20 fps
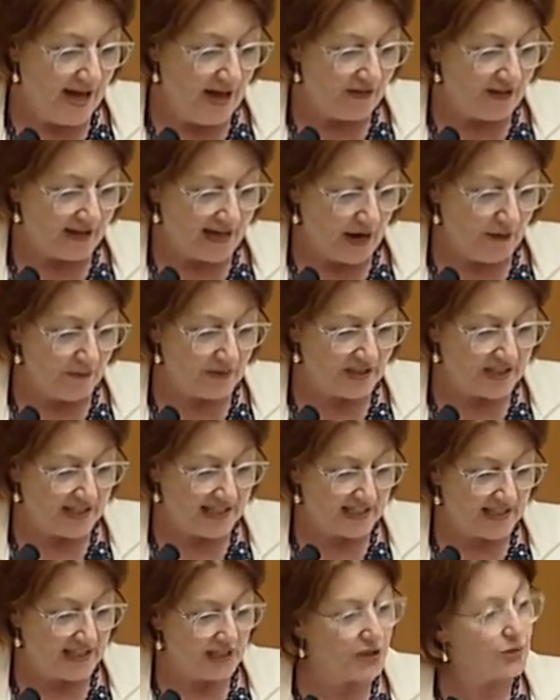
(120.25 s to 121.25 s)
the current
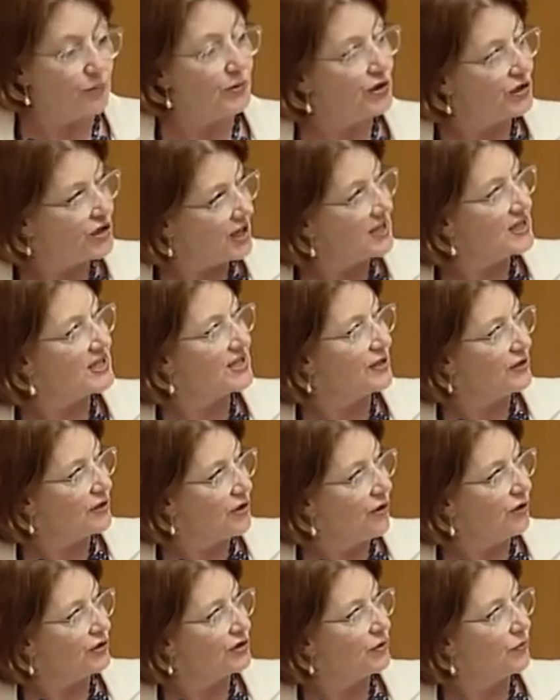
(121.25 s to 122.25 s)
settings were just
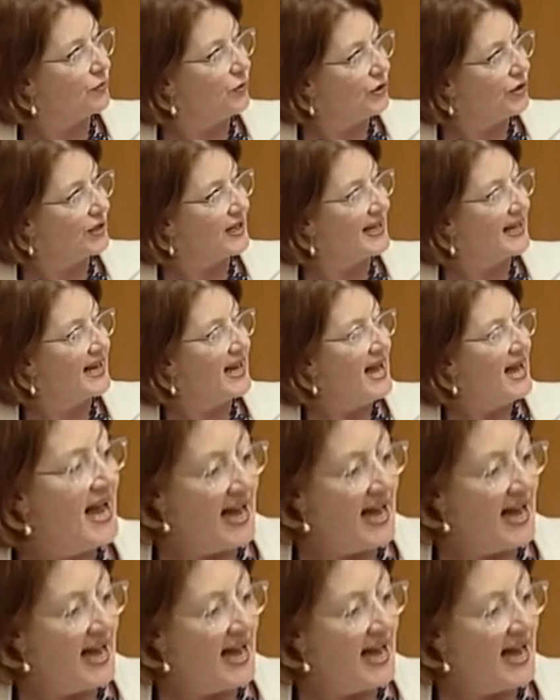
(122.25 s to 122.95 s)
not working